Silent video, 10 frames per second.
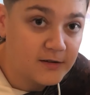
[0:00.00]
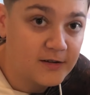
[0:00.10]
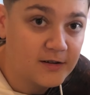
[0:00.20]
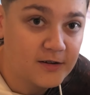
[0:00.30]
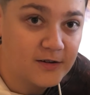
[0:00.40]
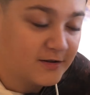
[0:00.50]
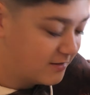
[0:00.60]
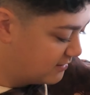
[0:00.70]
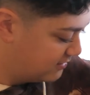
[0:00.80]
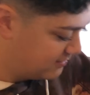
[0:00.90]
Oh,
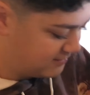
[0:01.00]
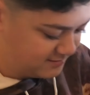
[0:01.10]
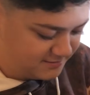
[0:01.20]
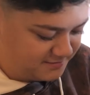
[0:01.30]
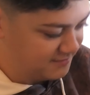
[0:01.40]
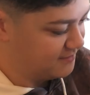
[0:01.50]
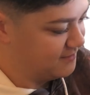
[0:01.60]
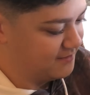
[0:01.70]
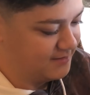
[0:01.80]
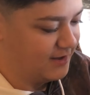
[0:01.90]
hello.
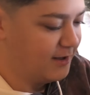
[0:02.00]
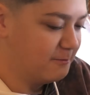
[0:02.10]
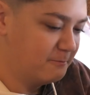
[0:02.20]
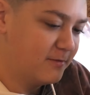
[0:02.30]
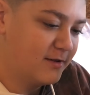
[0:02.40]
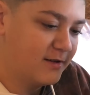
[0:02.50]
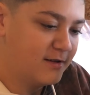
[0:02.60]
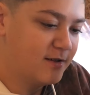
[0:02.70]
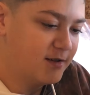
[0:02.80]
That's snappy.